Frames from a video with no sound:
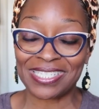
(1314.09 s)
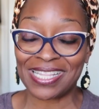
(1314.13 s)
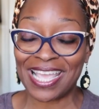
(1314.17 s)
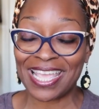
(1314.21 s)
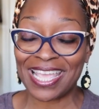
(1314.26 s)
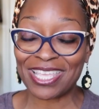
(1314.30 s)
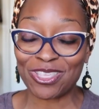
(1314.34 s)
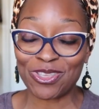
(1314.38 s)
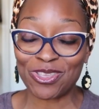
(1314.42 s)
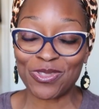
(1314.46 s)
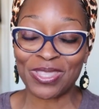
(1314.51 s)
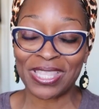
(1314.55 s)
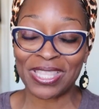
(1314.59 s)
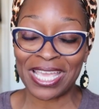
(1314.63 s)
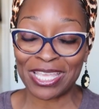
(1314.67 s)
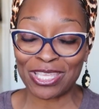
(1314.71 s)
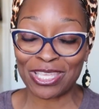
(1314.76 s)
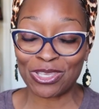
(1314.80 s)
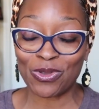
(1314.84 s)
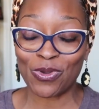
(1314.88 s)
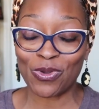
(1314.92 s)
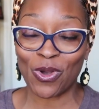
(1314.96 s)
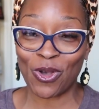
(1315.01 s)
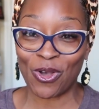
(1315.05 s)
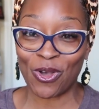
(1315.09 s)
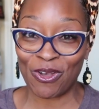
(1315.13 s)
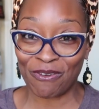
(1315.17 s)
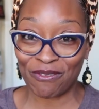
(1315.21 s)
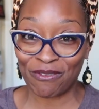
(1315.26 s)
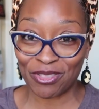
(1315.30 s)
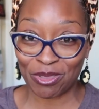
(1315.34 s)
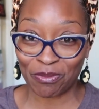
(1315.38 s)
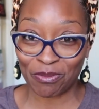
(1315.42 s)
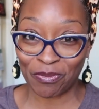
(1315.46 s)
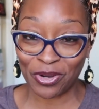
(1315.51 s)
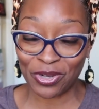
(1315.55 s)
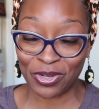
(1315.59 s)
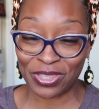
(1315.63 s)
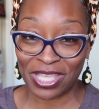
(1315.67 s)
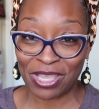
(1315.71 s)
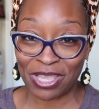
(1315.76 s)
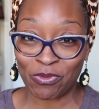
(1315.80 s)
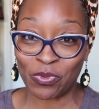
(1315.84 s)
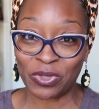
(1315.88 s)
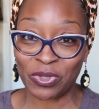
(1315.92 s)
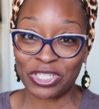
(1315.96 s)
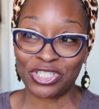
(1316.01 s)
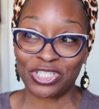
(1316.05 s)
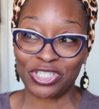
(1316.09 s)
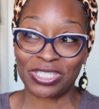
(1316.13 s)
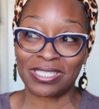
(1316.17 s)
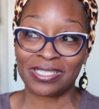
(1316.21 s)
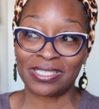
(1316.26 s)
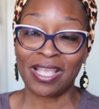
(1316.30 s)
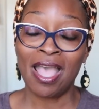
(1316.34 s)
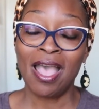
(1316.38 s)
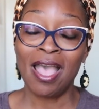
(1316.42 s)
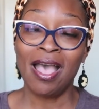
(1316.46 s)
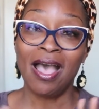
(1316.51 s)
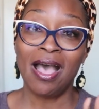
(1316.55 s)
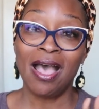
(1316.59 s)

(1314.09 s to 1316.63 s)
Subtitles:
Thank you all for the birthday wishes